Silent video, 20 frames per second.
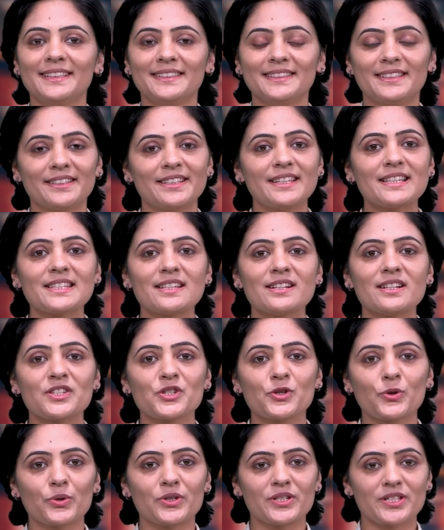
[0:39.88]
The
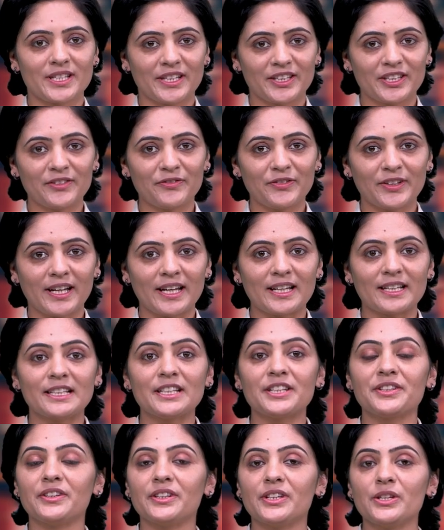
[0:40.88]
research could
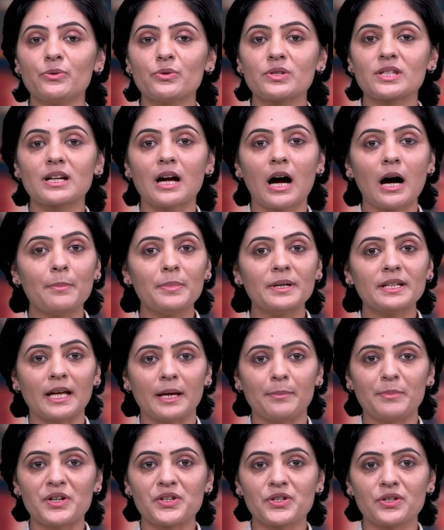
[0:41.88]
significantly reduce carbon
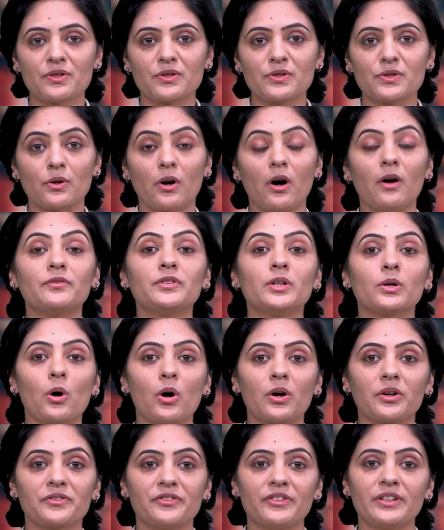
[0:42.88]
emissions of the
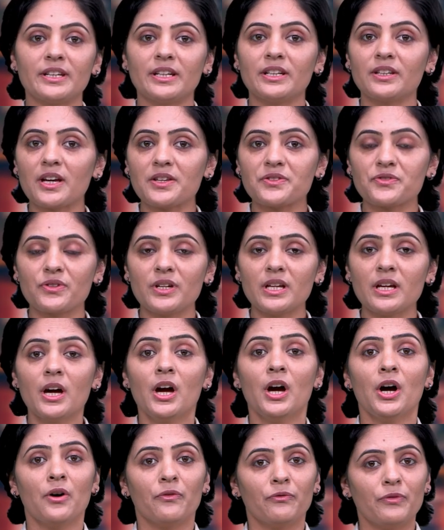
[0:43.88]
concrete industry,
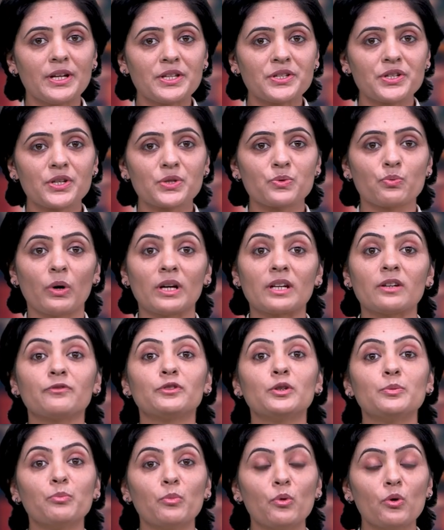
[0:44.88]
which is one
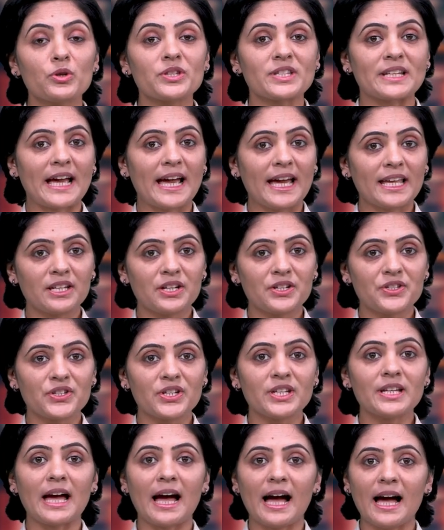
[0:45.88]
of the most
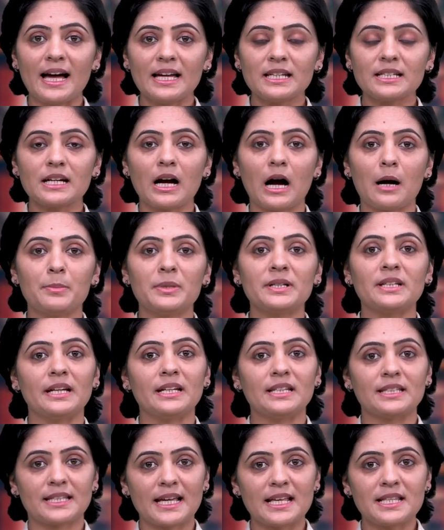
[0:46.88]
energy and carbon
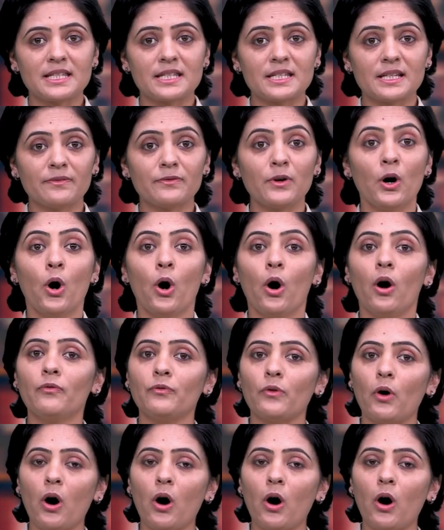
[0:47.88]
intensive of